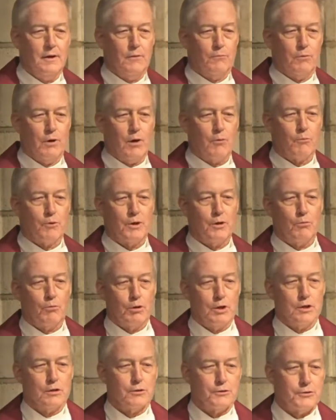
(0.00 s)
what we
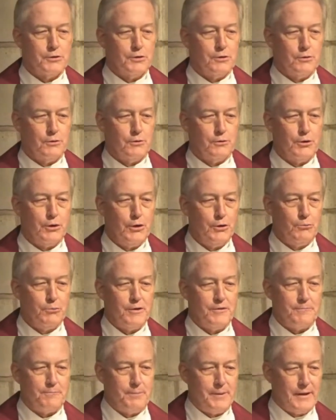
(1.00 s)
will do, who
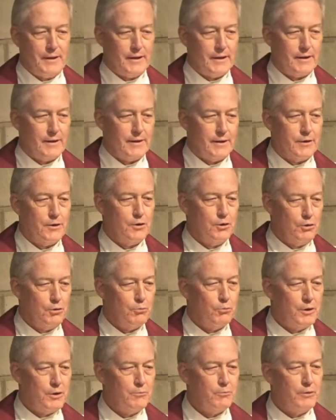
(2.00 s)
we've been, and who
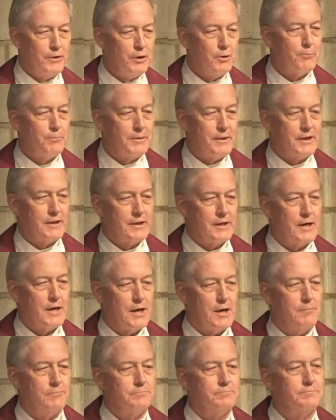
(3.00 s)
we will become.